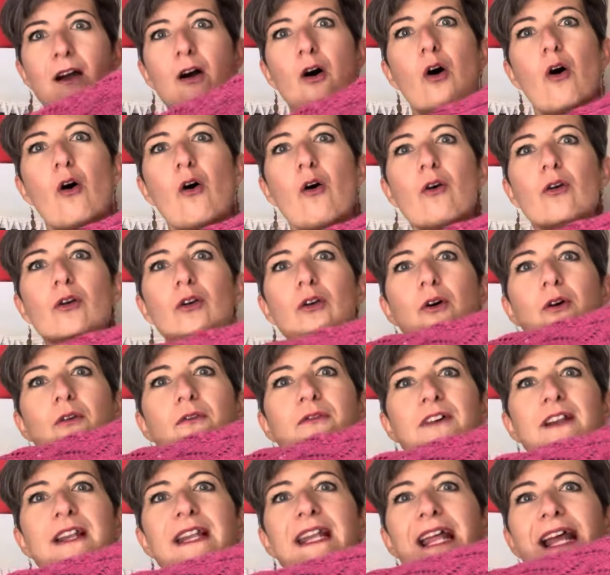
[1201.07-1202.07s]
all
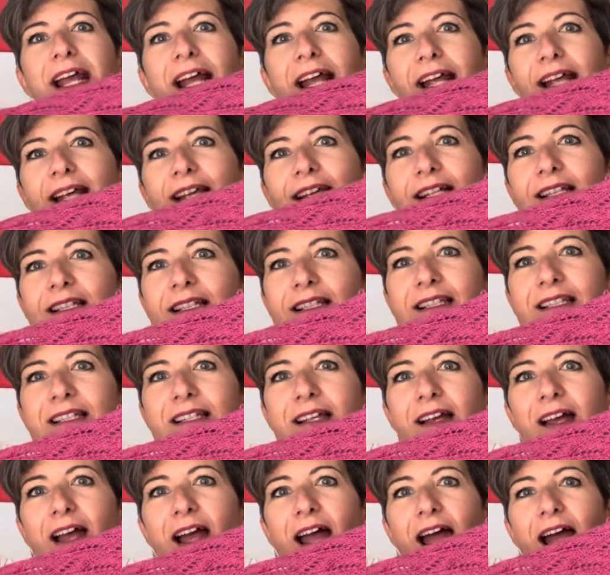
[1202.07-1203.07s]
over lace,
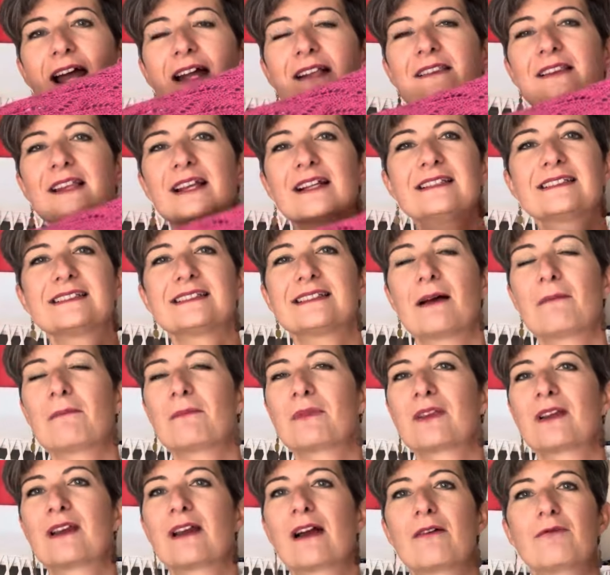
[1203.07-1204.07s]
and that's
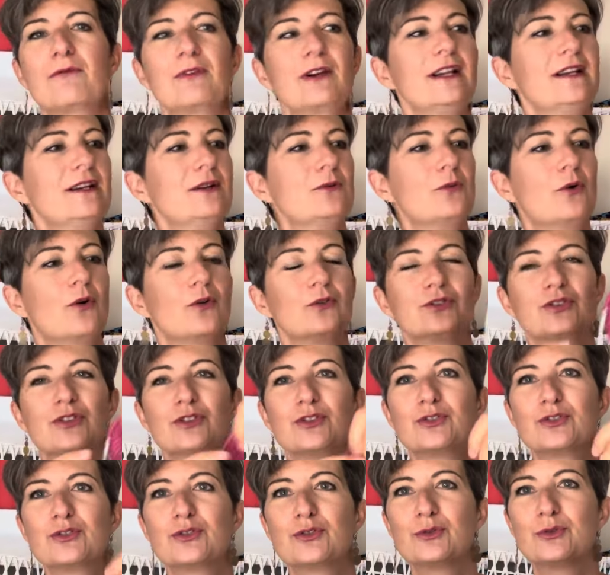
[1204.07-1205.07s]
something I really
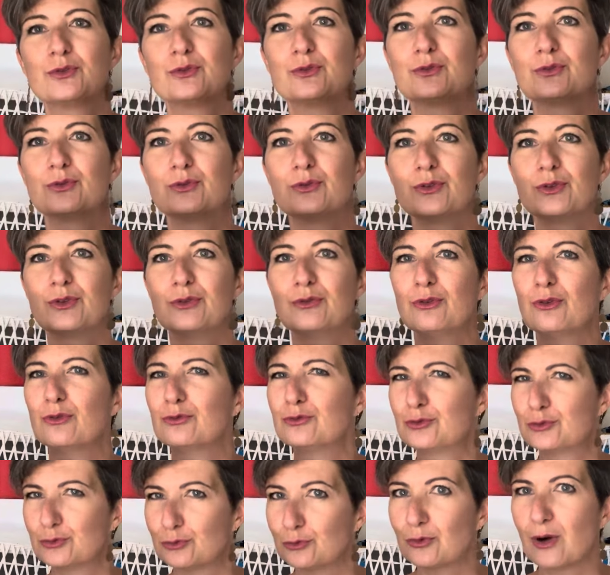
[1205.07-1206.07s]
wanted to, you know,
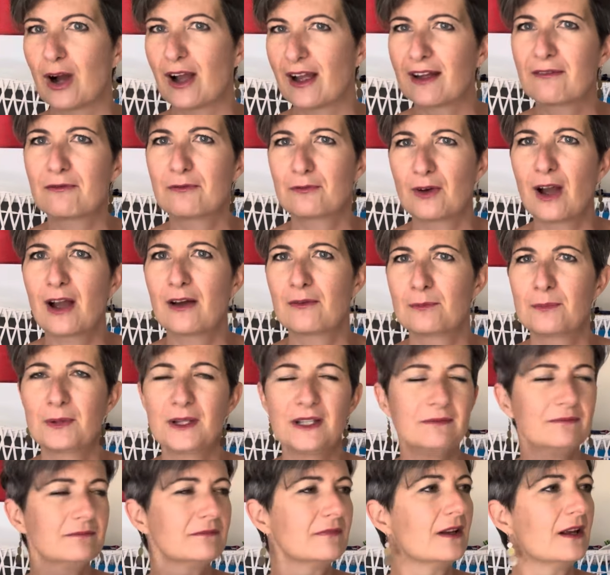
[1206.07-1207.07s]
do. I've, I've
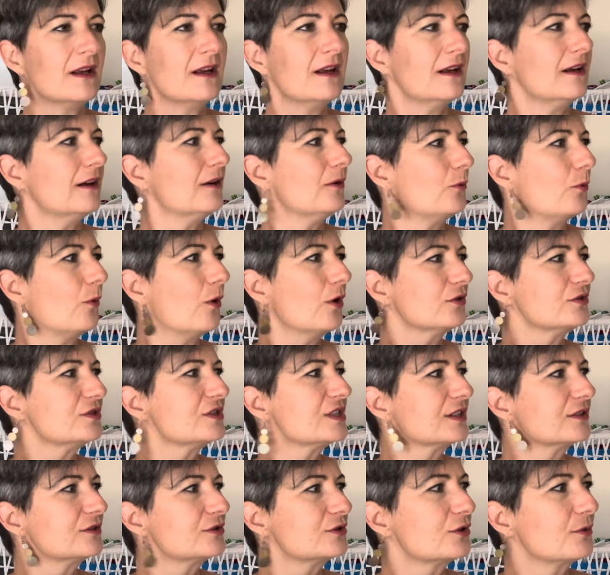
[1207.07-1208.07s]
been
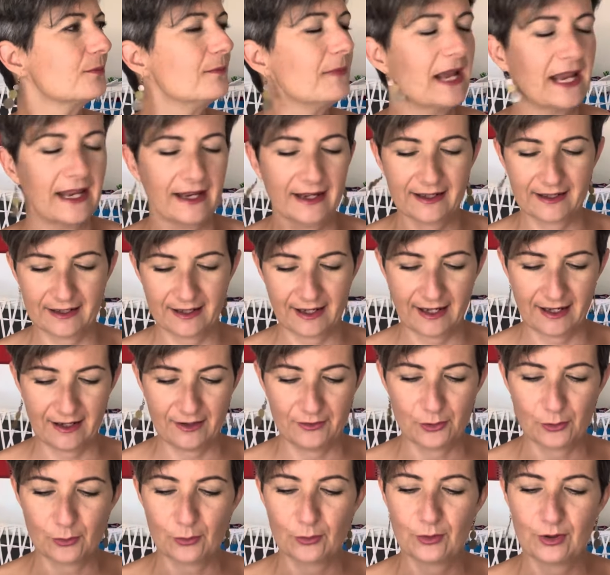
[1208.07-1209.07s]
wanting to make an
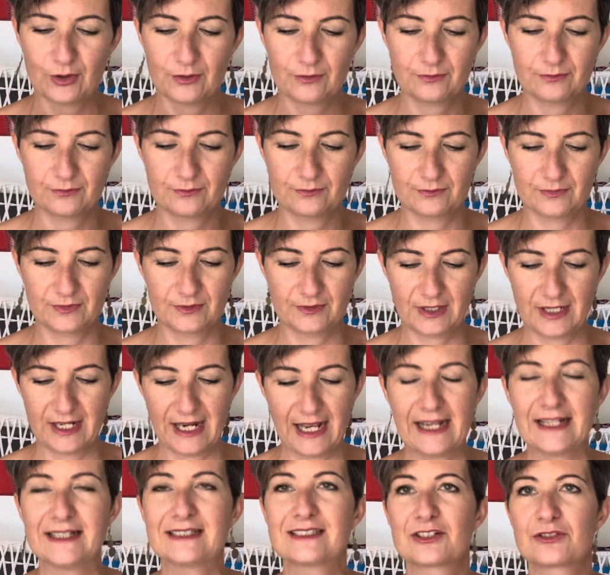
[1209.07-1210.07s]
old
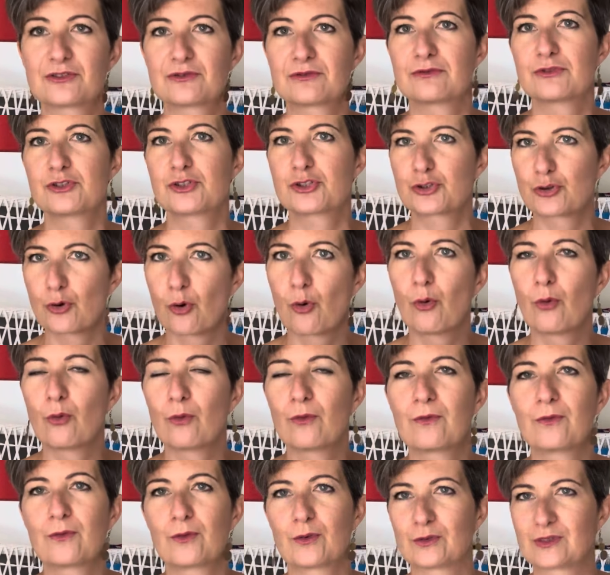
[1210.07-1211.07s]
lace shawl
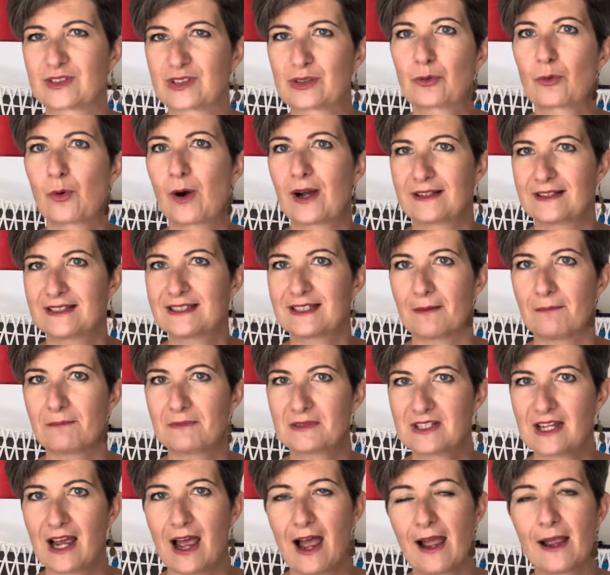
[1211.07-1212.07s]
for quite some
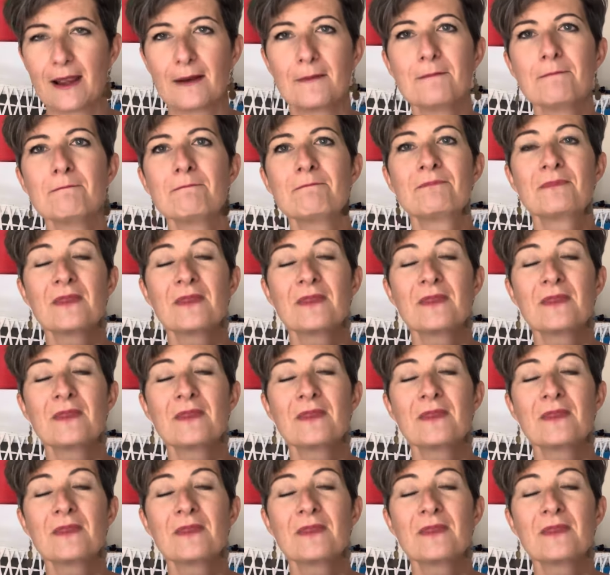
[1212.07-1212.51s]
time.